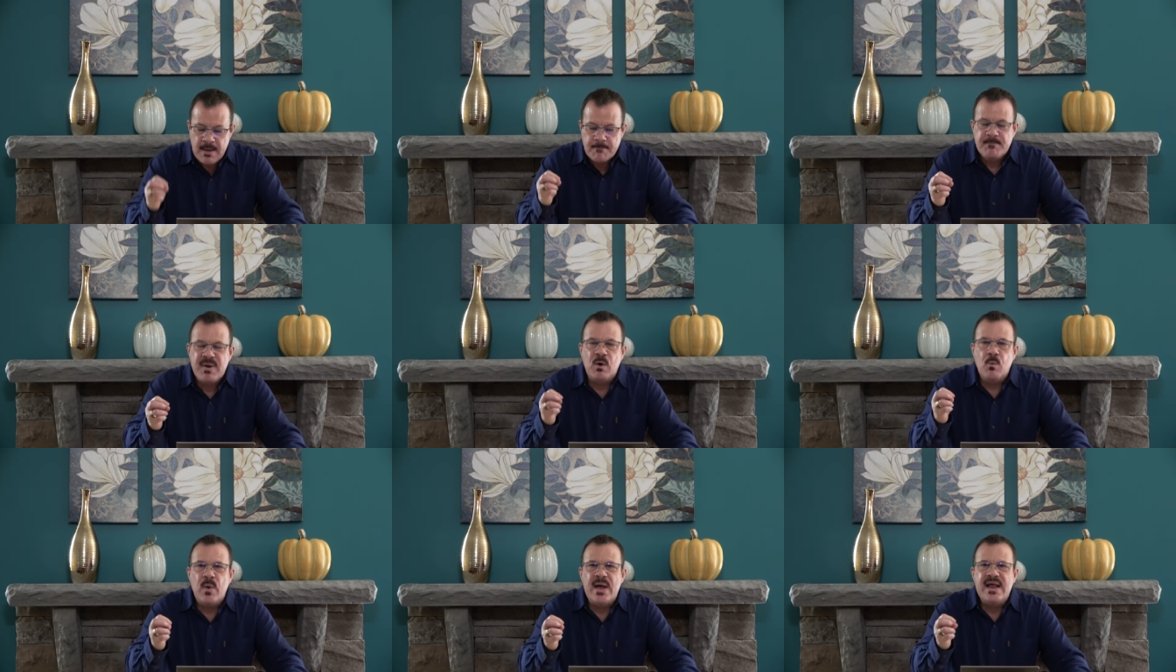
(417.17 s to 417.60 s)

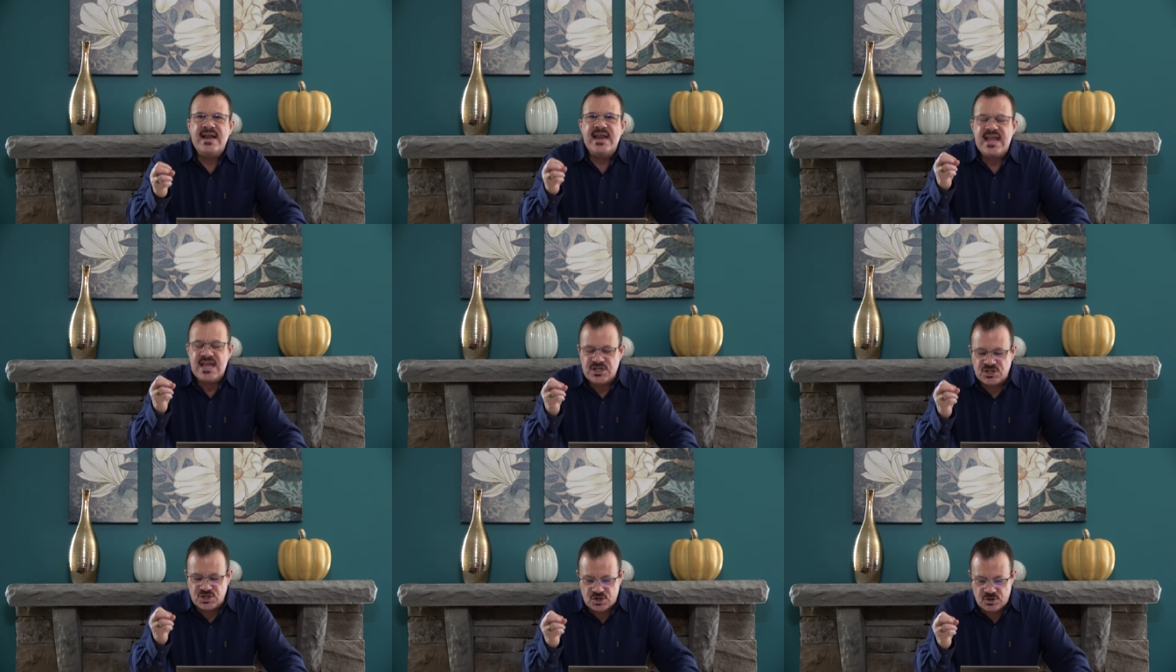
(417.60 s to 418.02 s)
But when
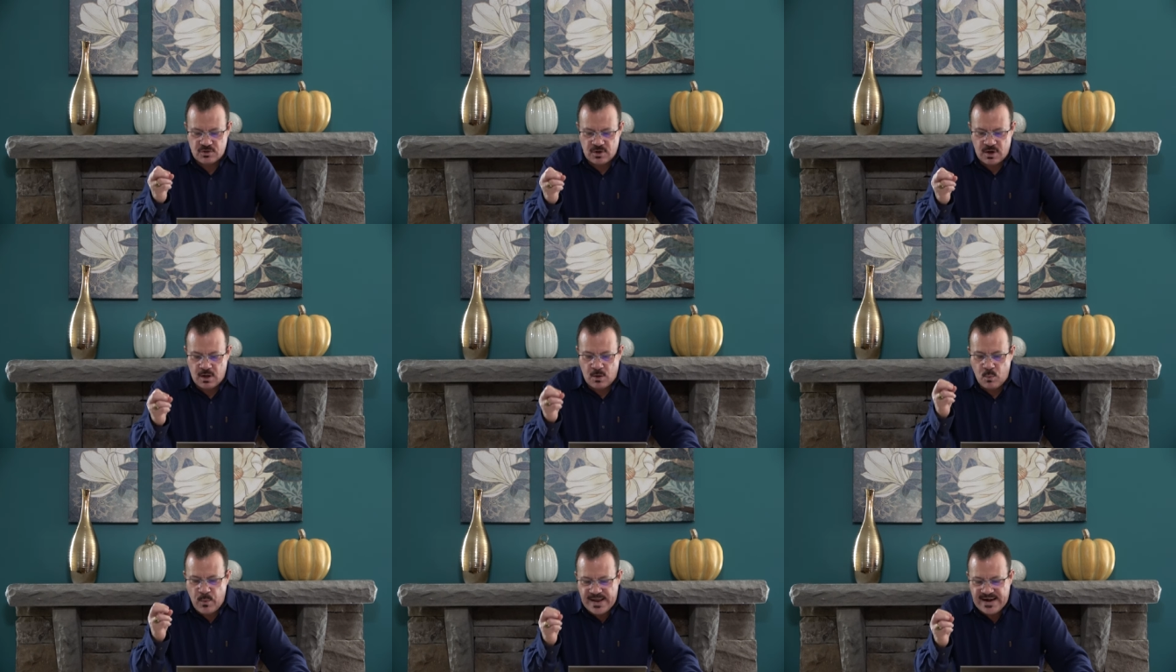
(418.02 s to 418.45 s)

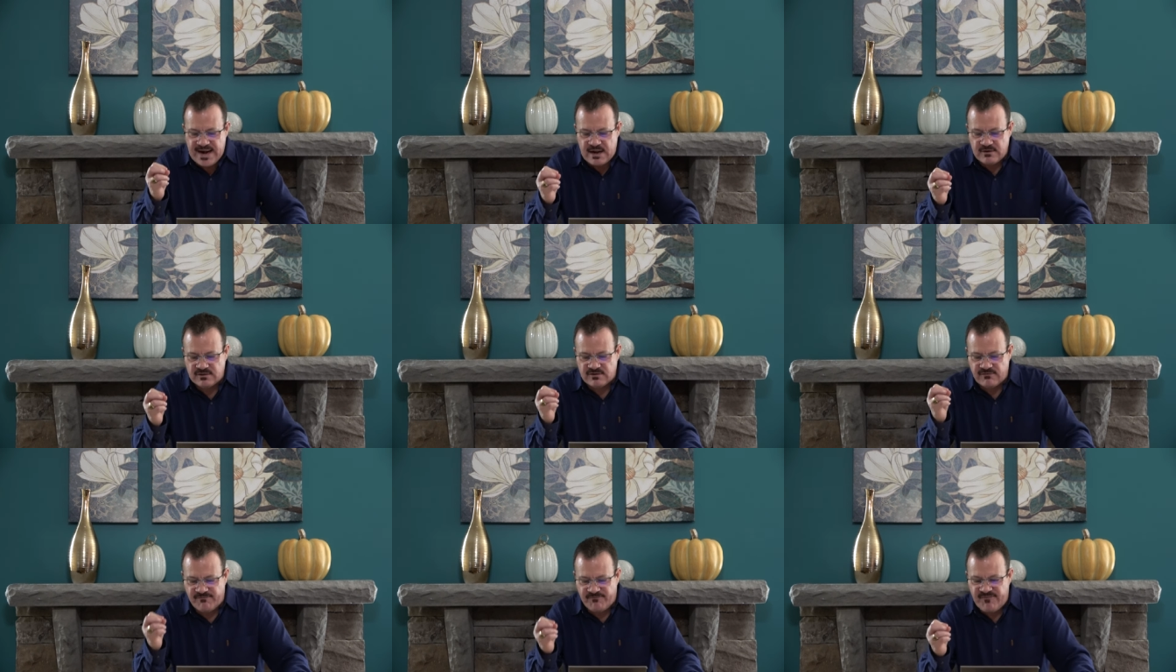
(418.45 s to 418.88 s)
Israel went
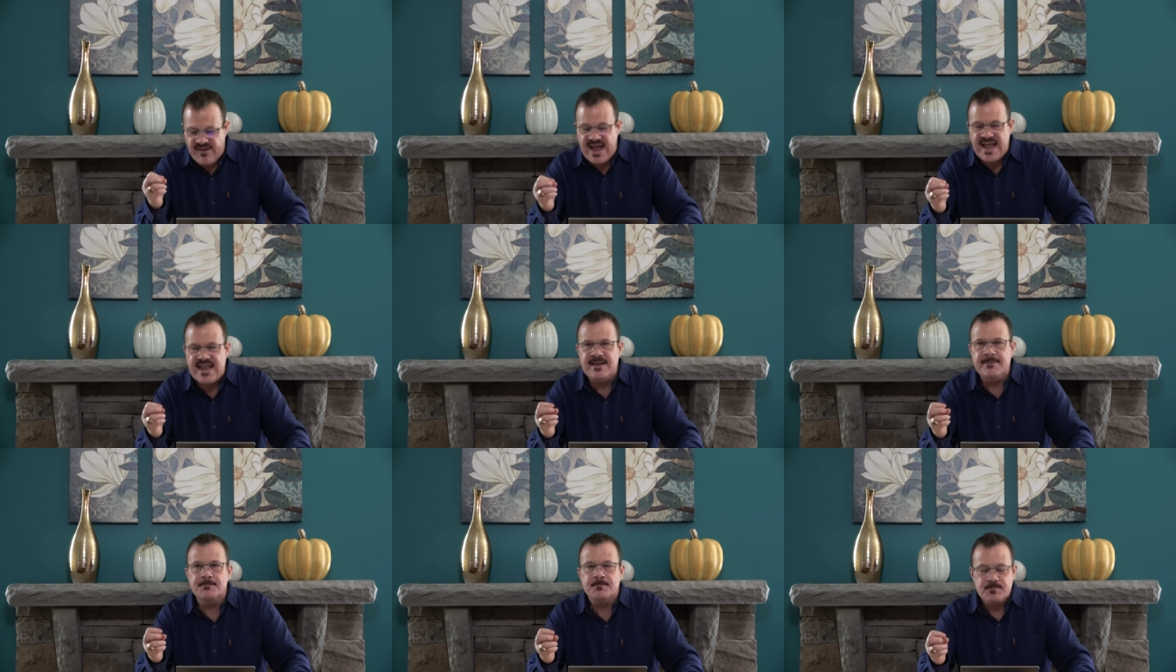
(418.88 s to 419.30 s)
out to
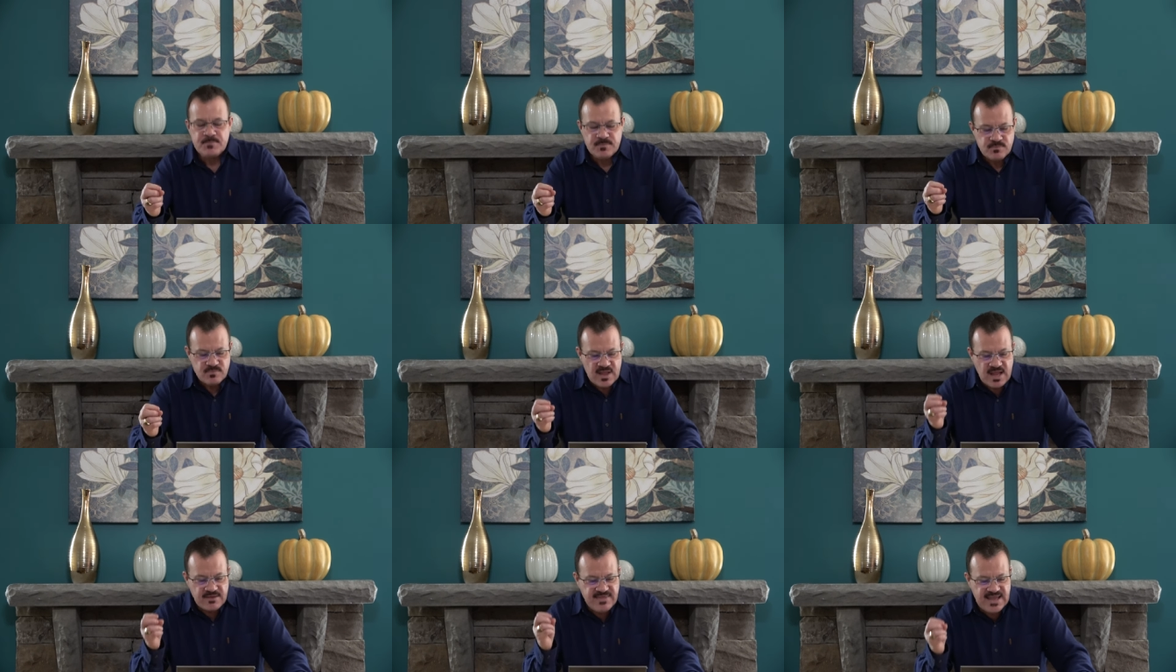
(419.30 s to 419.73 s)
fight,
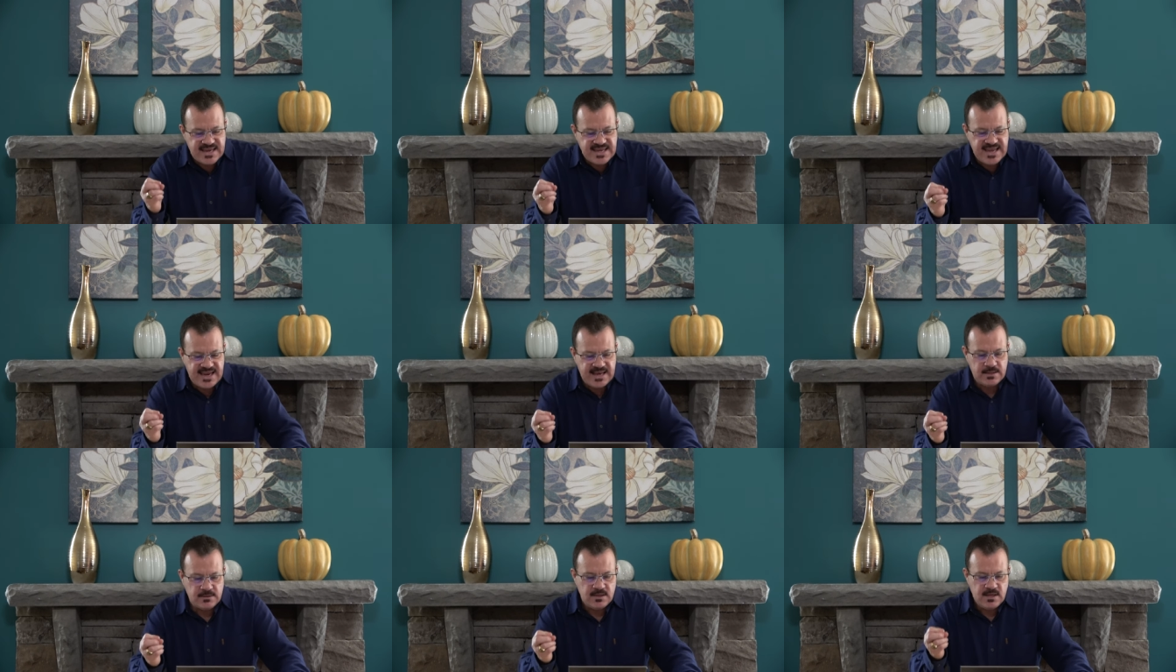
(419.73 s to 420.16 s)
they
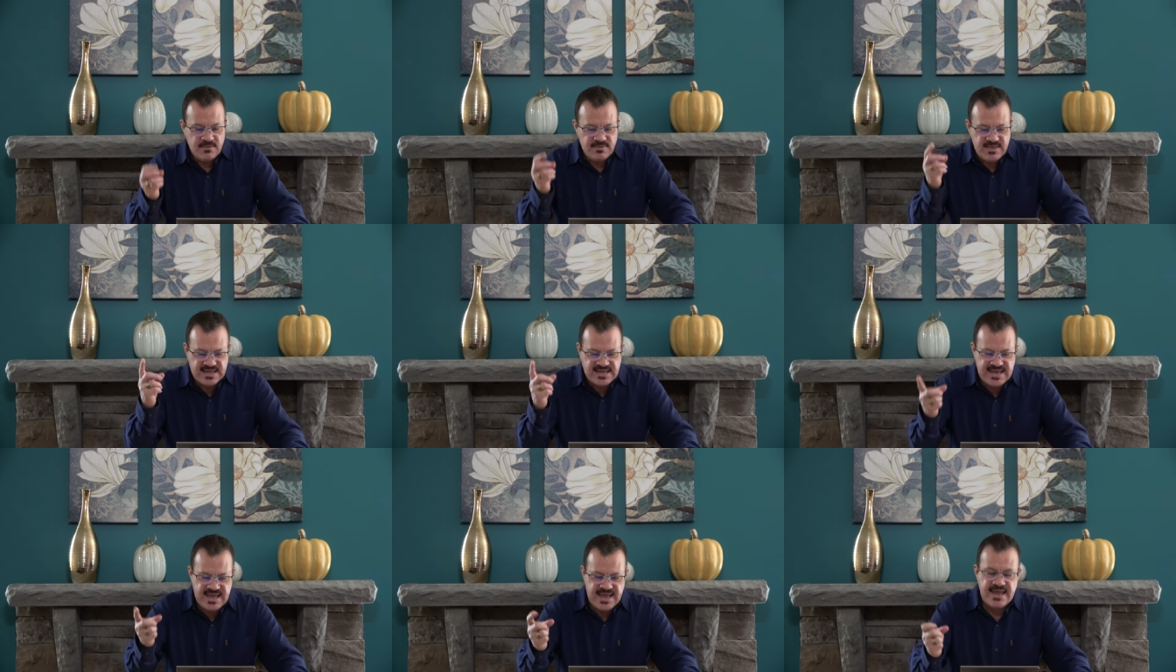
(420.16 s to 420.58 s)
killed
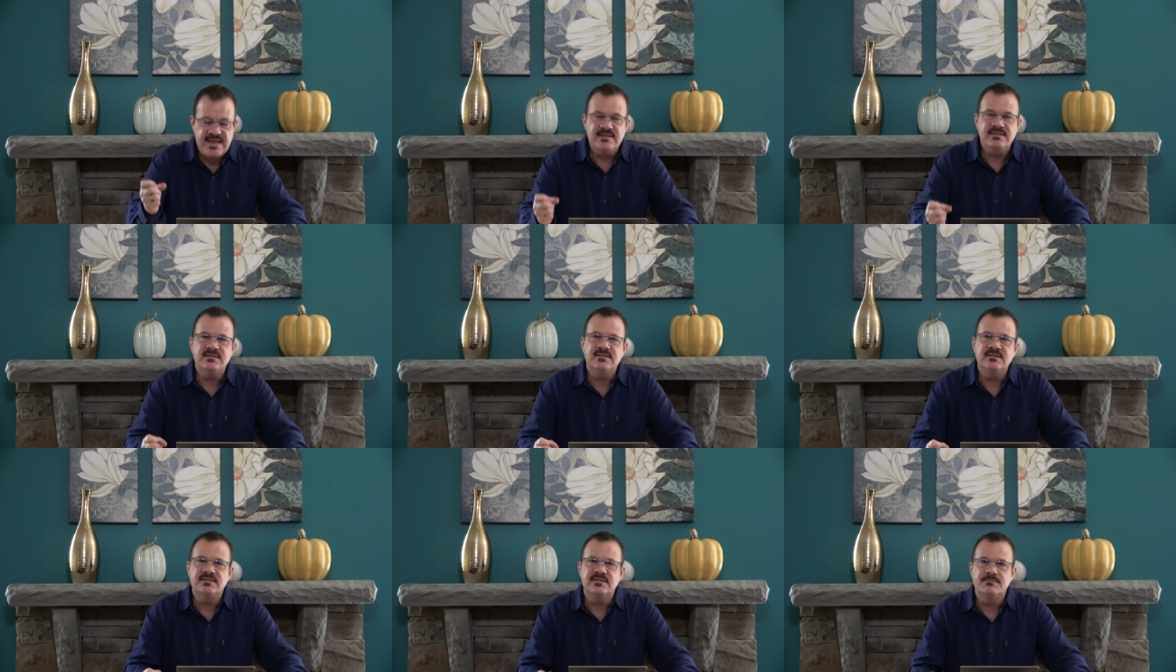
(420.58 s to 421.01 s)
the
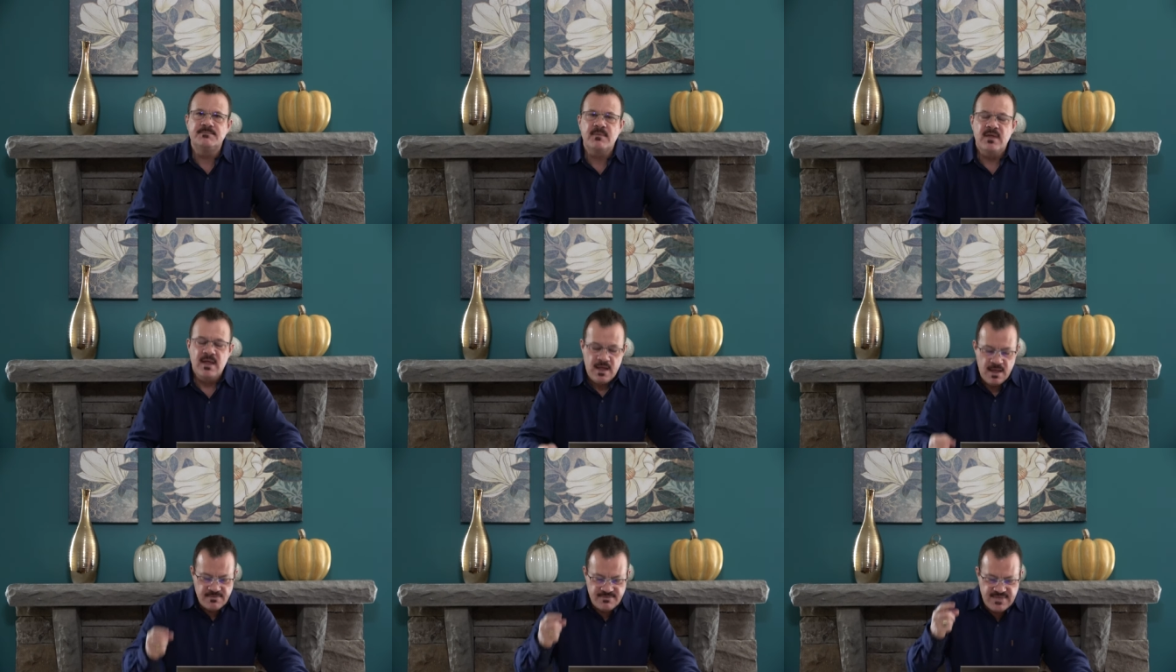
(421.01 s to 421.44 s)
kings,
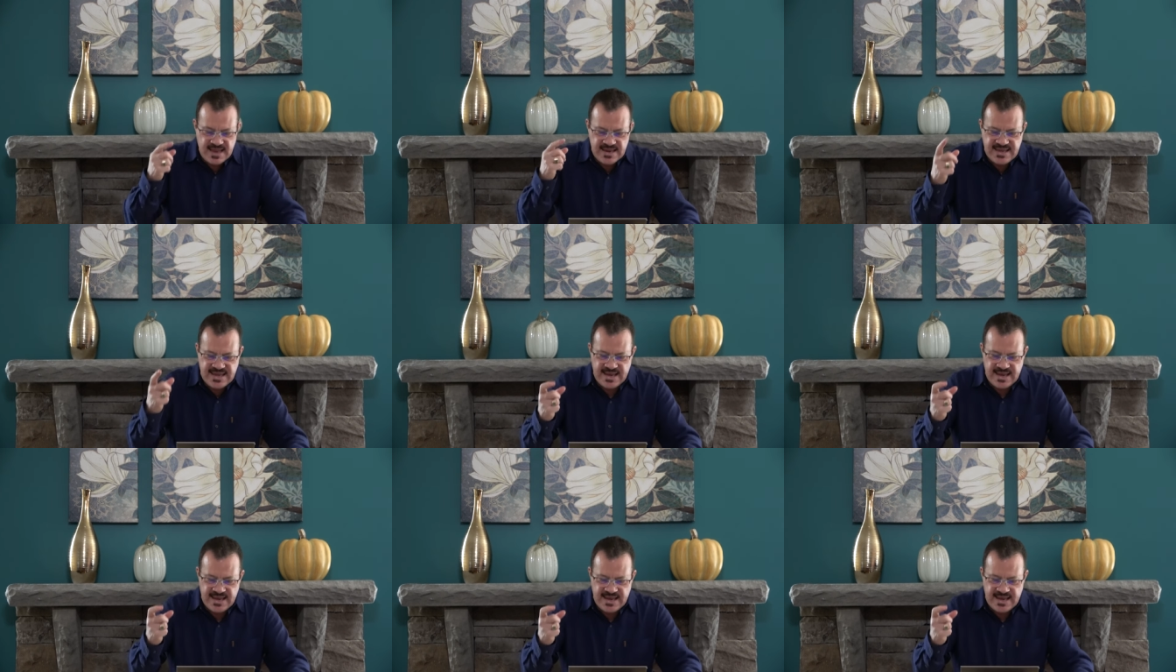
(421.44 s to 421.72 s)
they